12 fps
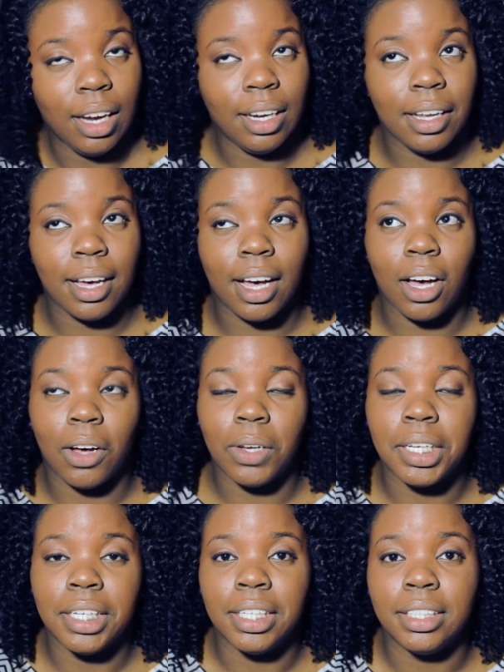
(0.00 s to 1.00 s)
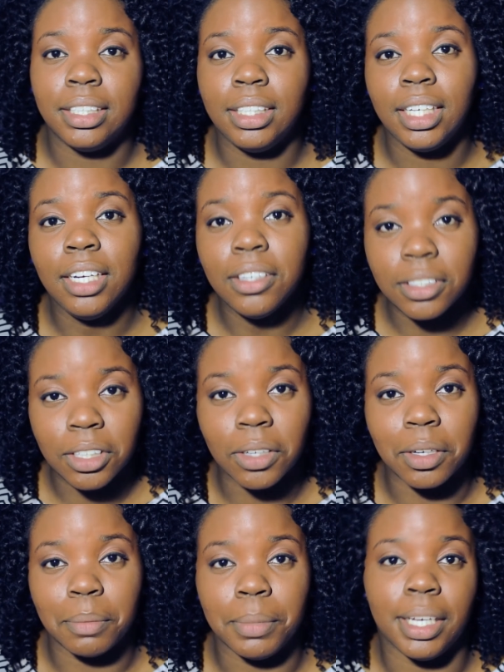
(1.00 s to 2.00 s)
Now, Tiara
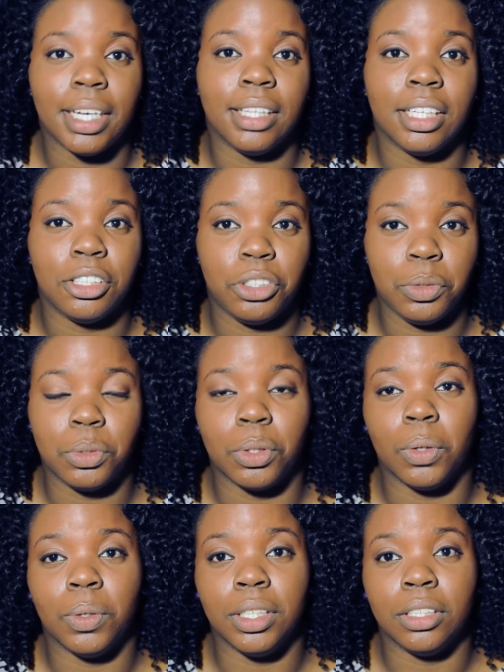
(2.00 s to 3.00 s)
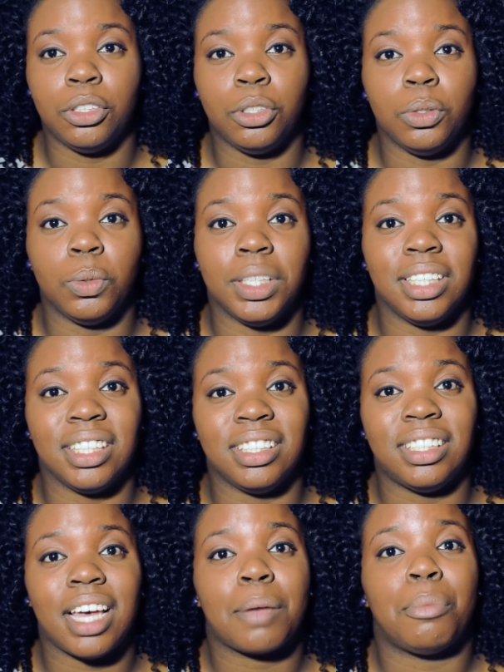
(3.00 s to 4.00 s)
told her man that she was going to an
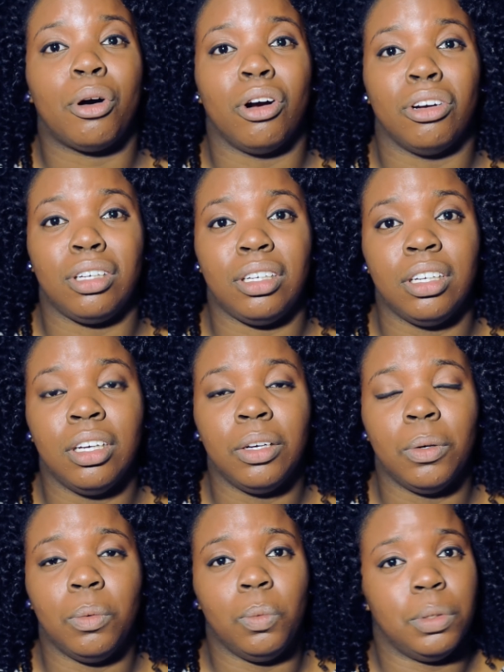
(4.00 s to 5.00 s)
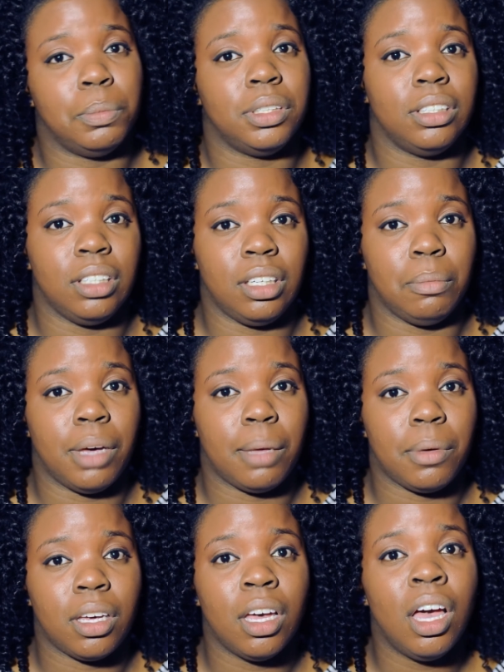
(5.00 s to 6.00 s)
exec party with Miss Nikki
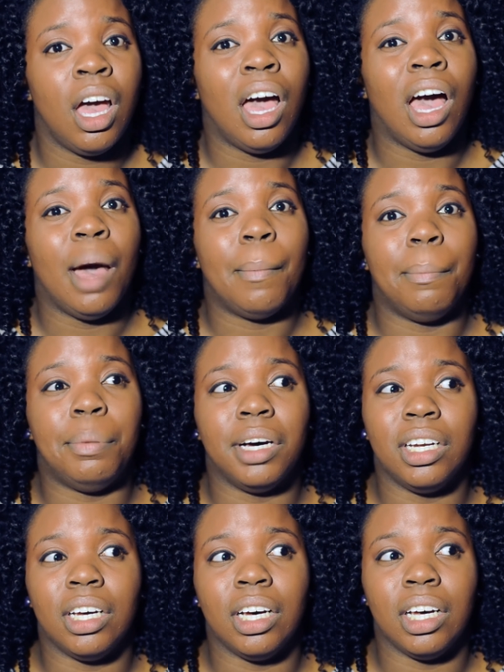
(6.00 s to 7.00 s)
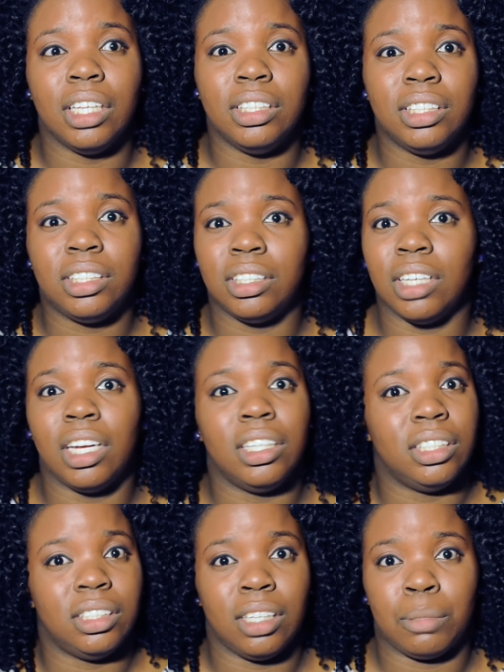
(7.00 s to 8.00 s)
Baby. But this is not an
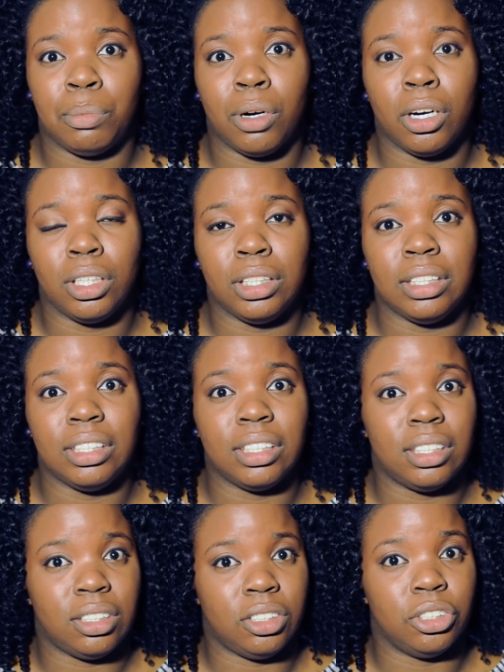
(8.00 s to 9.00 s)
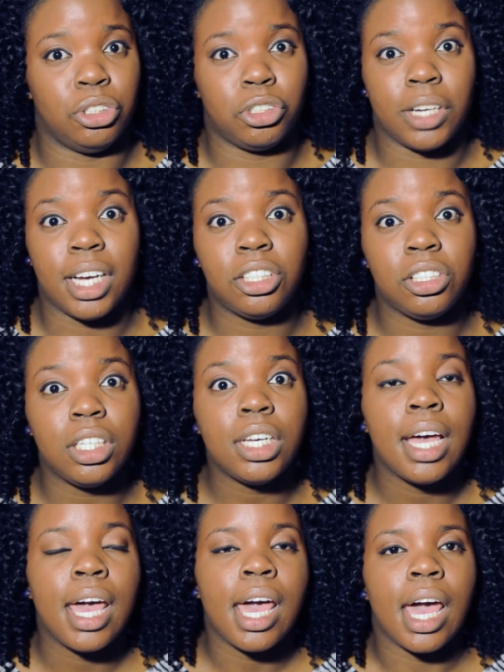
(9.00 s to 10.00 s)
exec party. This is just
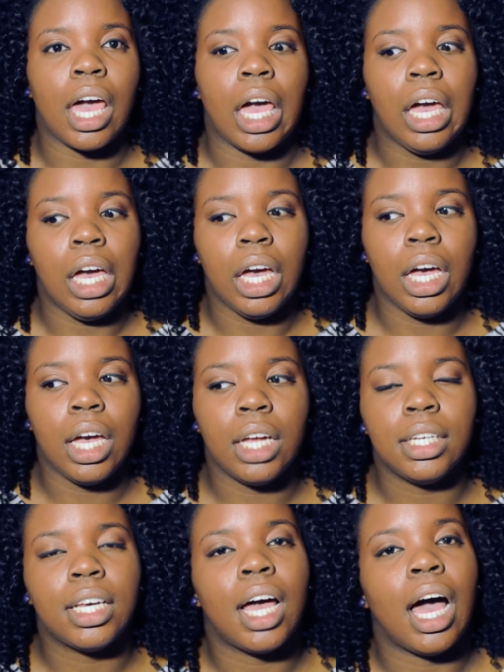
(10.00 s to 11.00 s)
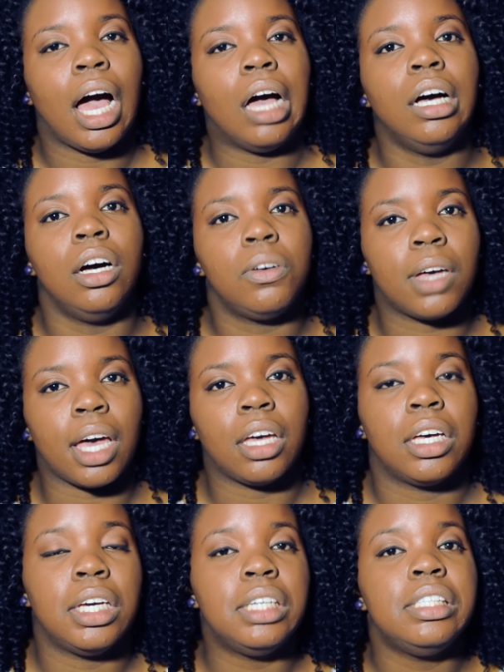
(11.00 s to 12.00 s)
trashy. And okay,
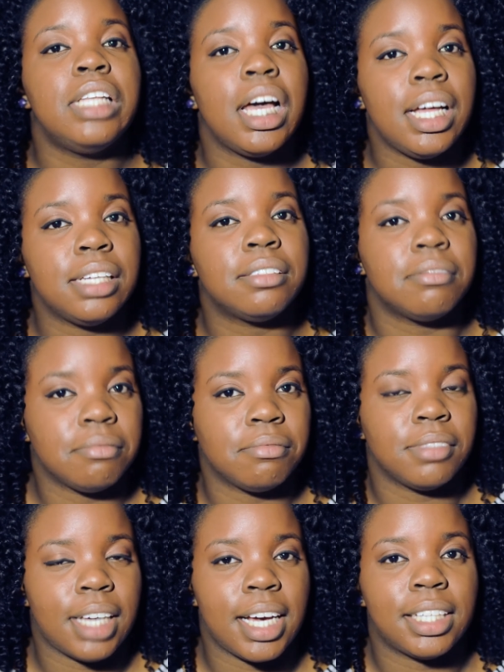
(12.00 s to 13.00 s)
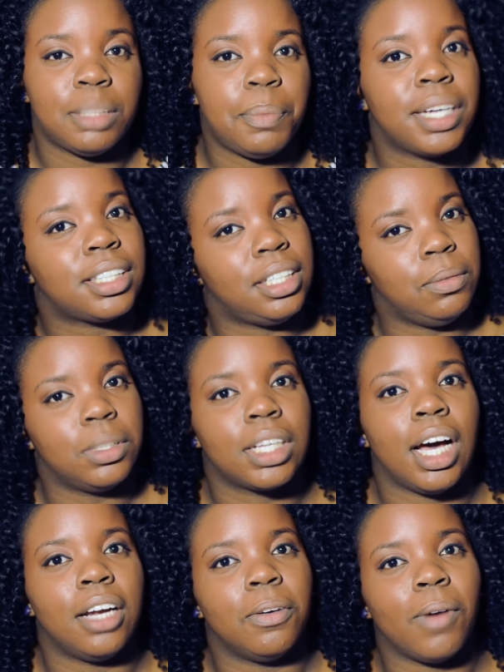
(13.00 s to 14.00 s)
in that aspect, he was
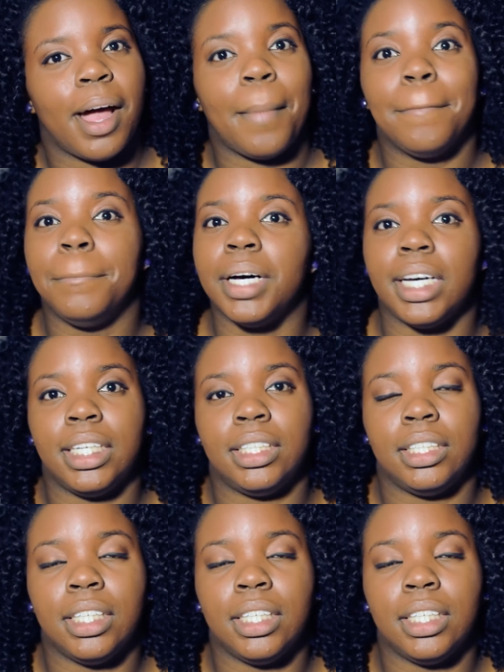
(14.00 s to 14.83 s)
kind of right. But